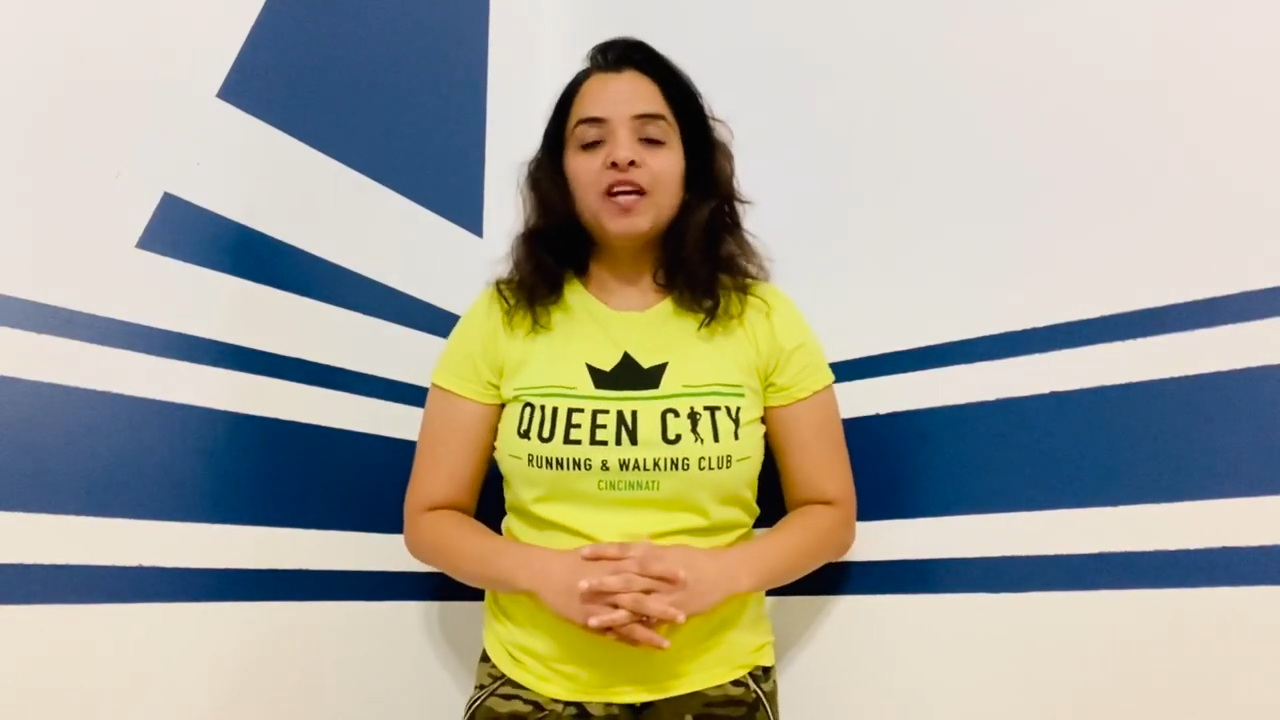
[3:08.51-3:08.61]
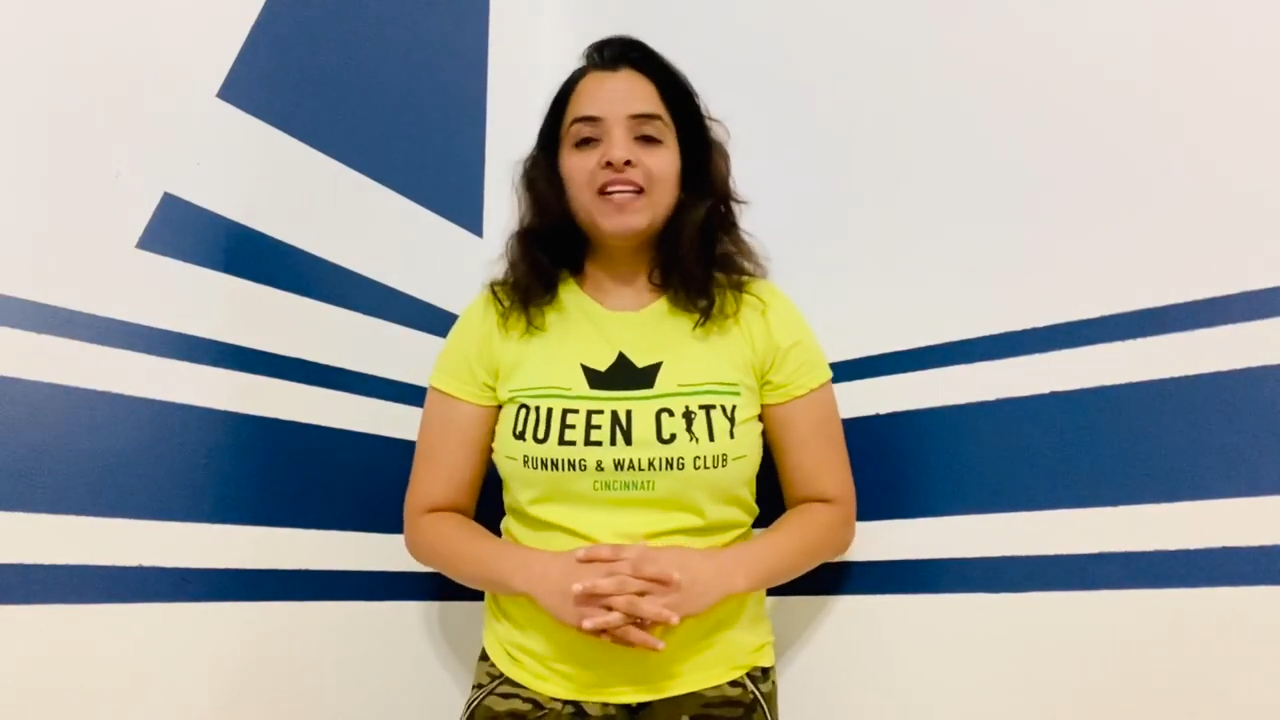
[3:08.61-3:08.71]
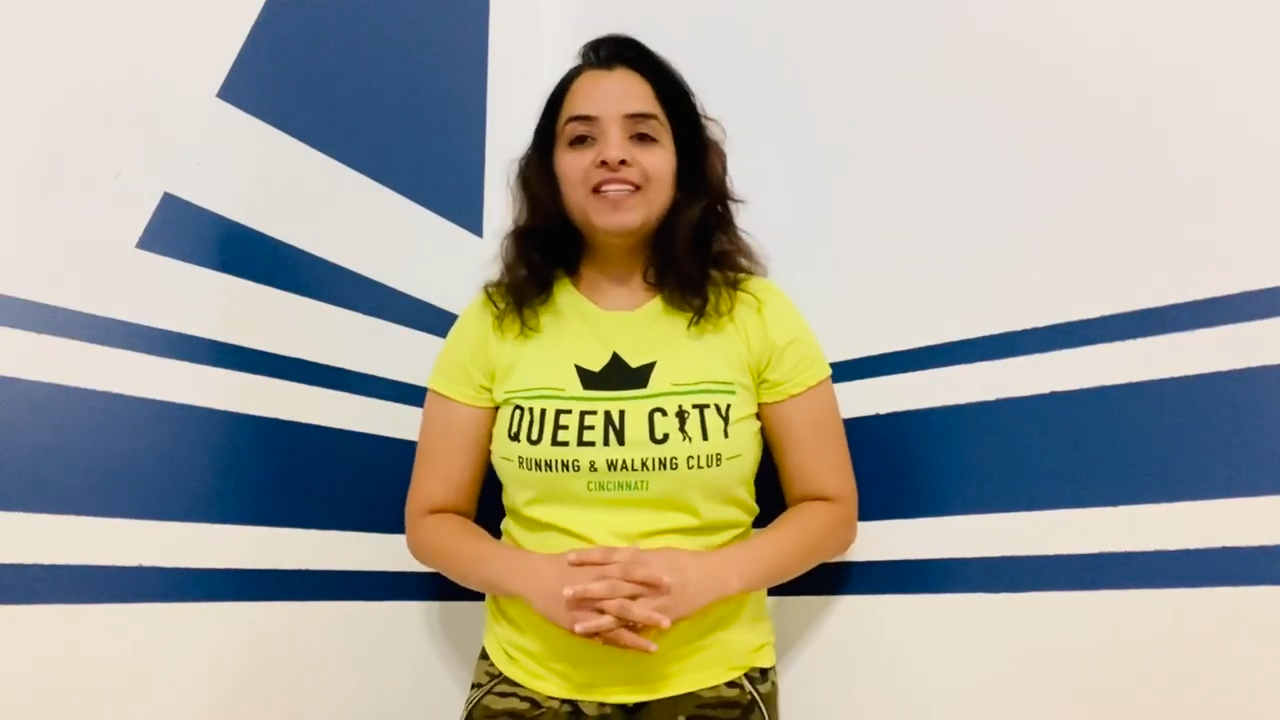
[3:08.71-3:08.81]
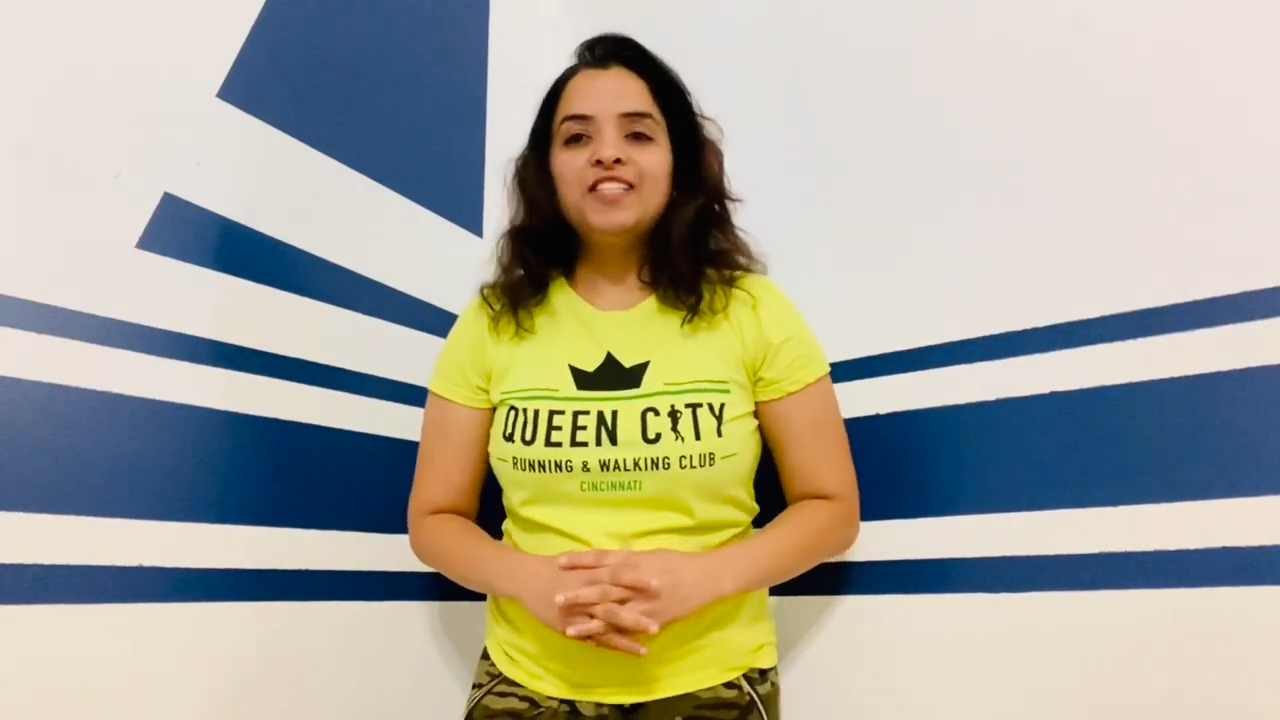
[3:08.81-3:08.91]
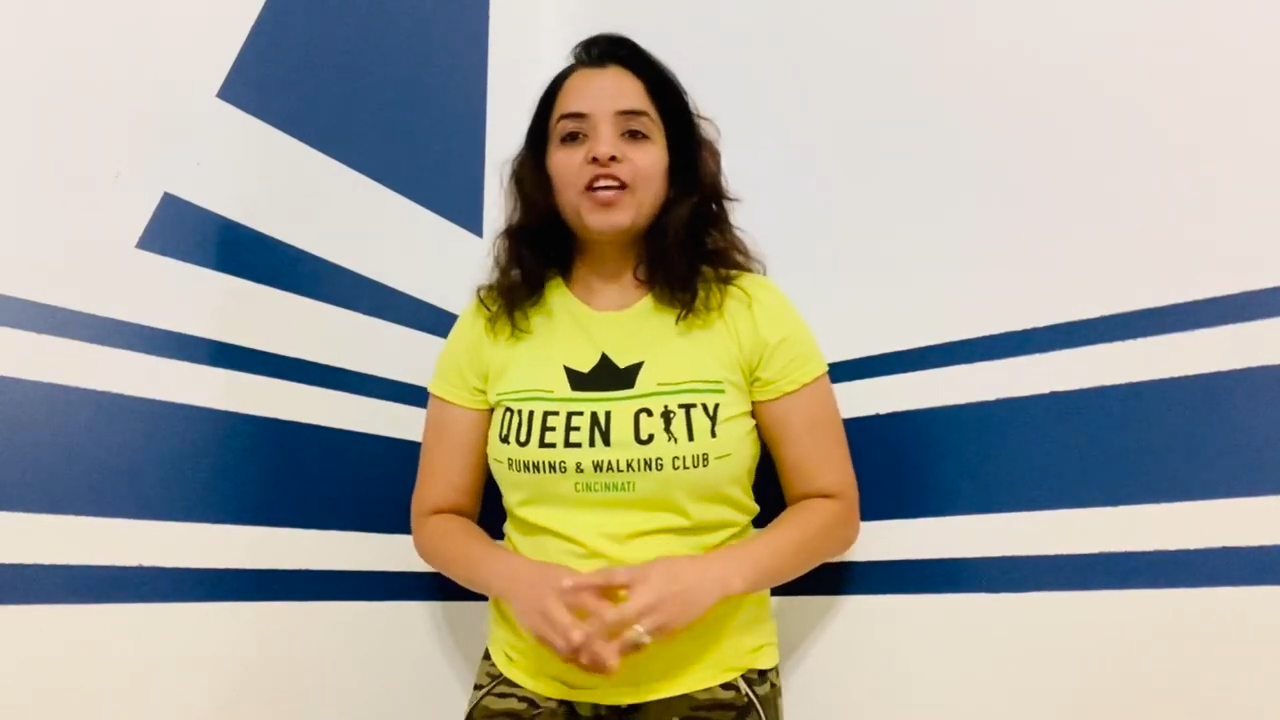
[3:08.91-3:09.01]

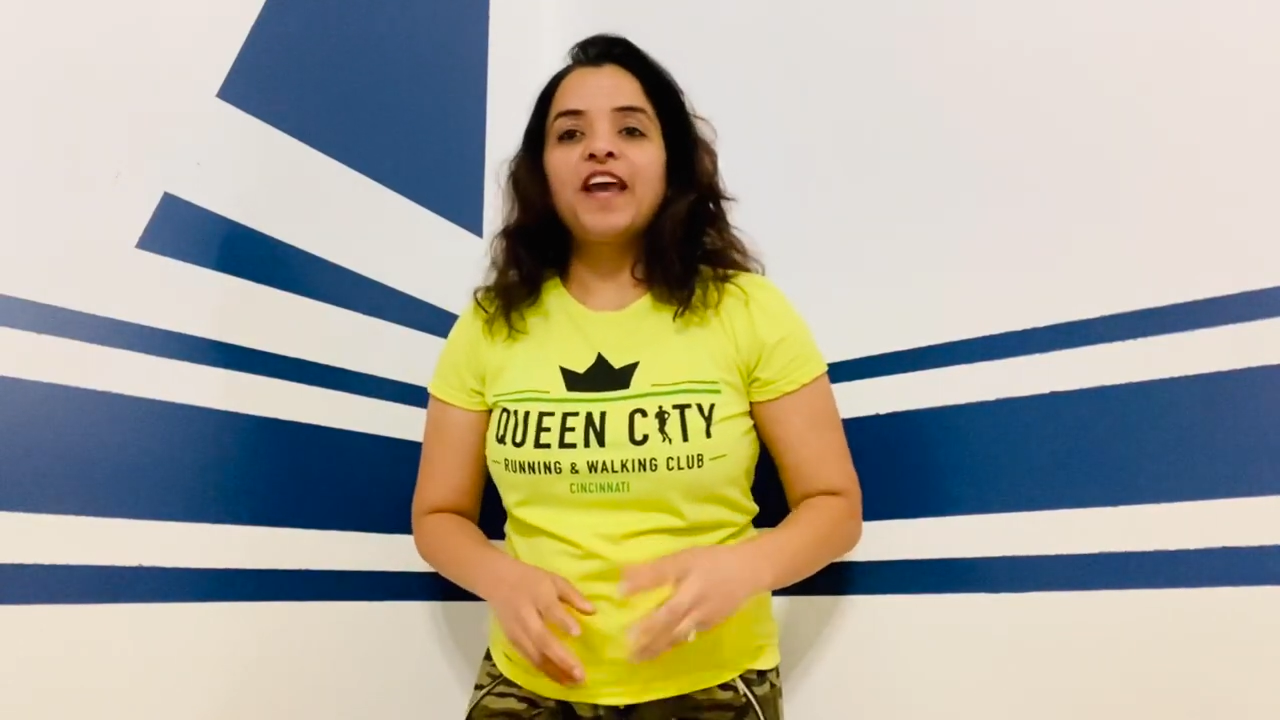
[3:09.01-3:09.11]
challenge,